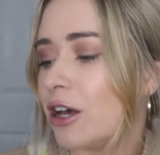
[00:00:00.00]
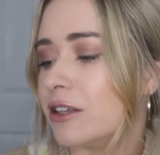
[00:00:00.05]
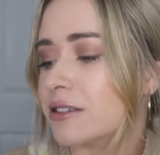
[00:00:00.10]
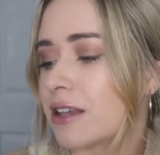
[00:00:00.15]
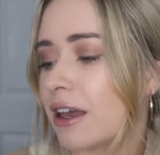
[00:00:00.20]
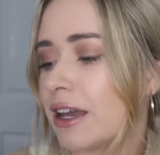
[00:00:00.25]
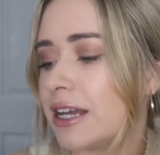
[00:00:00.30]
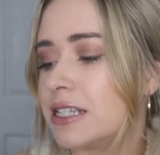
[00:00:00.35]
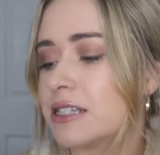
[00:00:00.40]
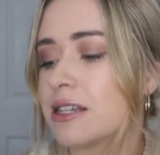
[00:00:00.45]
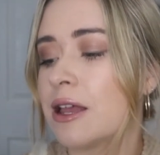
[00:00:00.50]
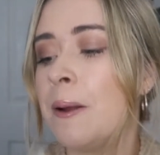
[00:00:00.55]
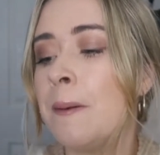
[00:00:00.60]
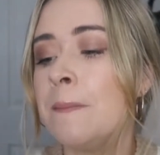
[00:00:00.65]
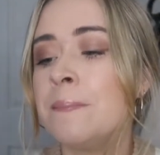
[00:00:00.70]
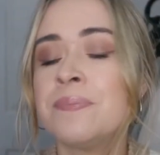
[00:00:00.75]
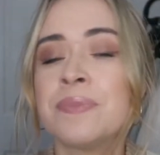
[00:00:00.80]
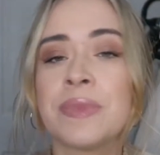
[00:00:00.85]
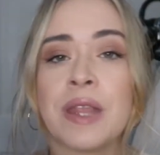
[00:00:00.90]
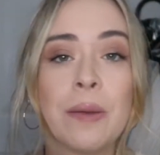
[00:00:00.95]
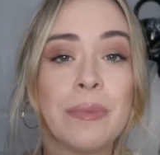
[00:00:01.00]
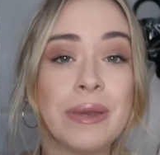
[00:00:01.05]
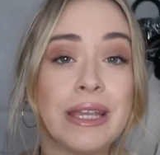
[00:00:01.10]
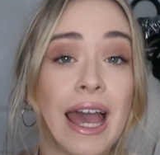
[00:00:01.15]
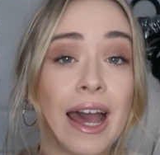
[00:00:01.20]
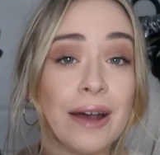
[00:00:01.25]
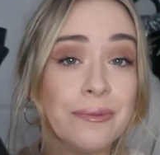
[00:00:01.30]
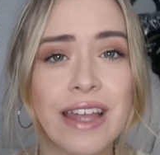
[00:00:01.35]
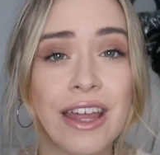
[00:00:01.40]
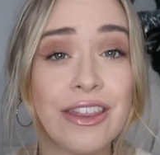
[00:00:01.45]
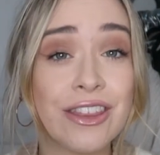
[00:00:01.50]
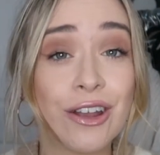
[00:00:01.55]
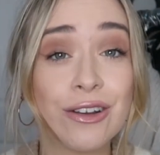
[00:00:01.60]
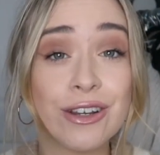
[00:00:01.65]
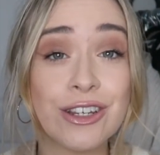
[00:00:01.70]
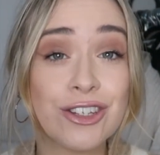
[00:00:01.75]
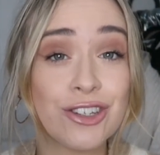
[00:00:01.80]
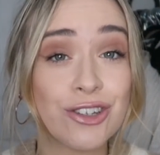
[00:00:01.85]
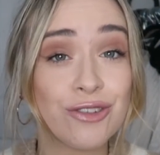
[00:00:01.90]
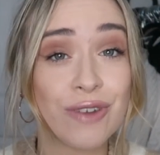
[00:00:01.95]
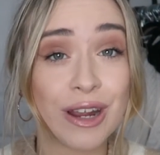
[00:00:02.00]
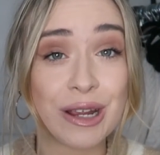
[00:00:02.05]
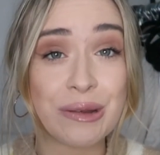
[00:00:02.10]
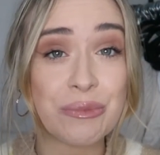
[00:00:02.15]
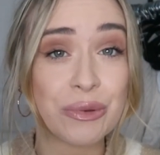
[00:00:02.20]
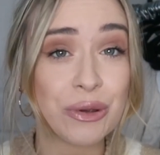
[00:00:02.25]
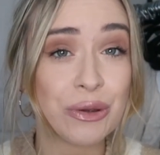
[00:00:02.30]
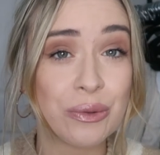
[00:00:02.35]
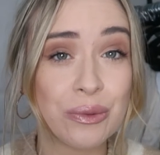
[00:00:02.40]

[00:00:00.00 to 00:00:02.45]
sites. But yeah, they're the only two rain